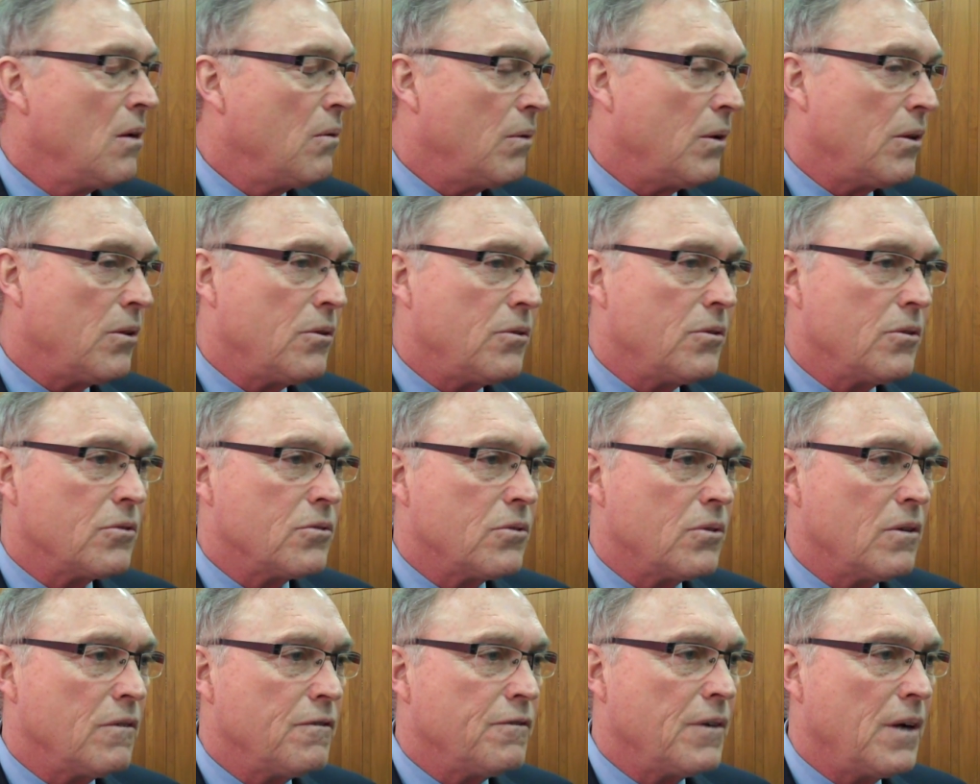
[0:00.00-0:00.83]
Whether there's
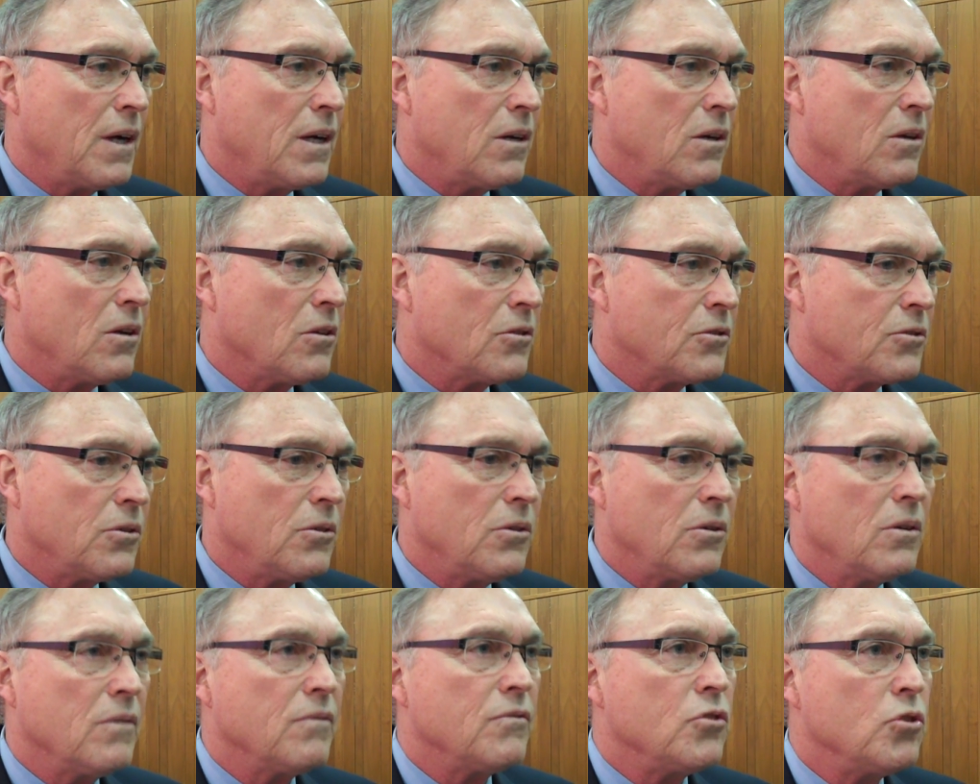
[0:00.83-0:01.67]
going to find an
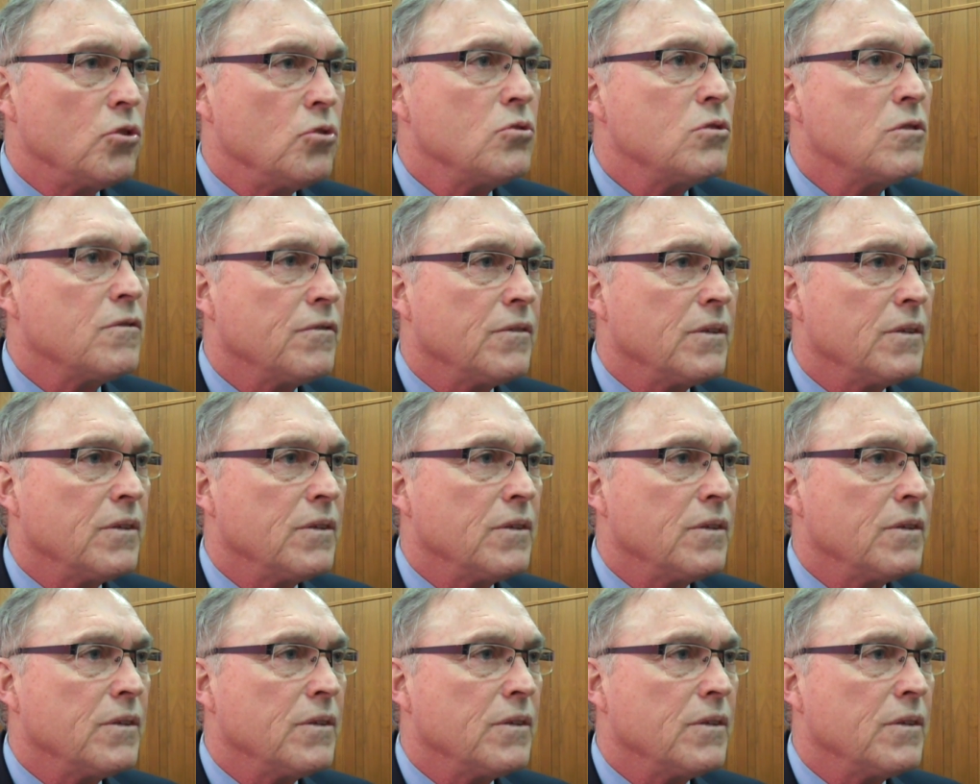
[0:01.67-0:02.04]
alternative use